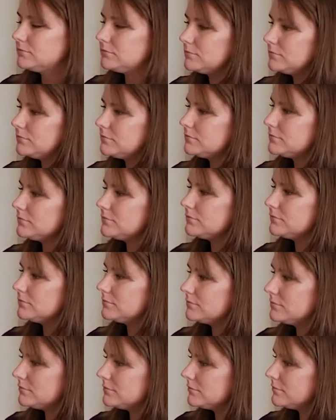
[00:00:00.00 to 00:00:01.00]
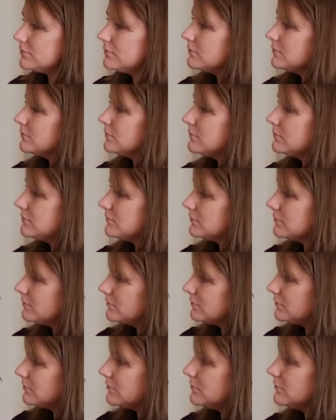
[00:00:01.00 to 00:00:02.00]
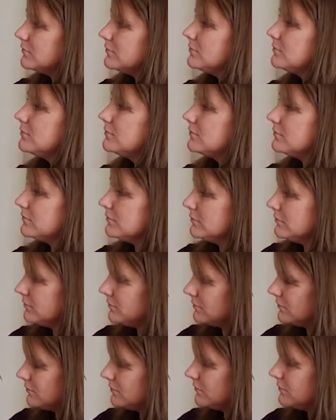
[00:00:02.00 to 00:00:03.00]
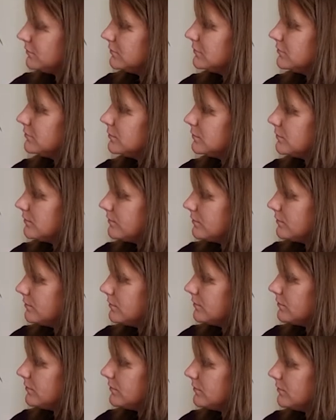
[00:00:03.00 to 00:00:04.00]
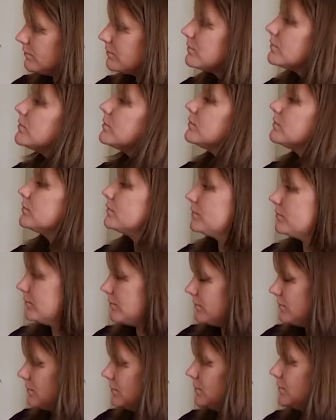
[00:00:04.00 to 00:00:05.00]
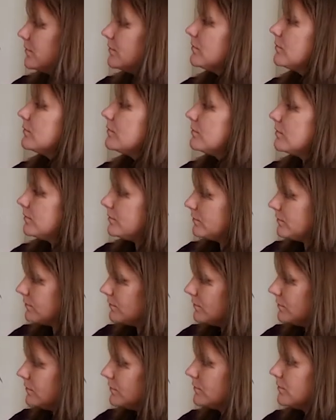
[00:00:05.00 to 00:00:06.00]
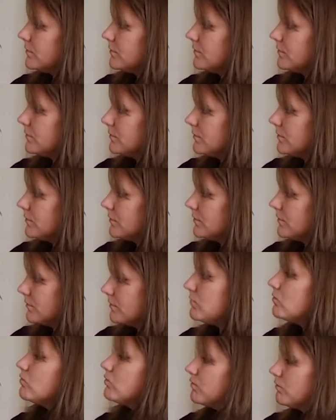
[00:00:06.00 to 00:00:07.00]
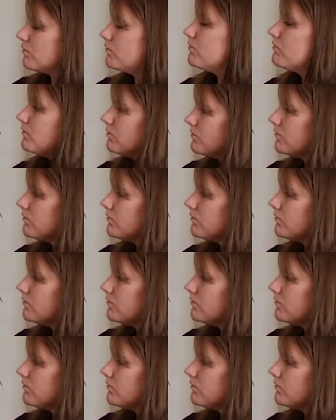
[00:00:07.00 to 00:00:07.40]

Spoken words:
(silent)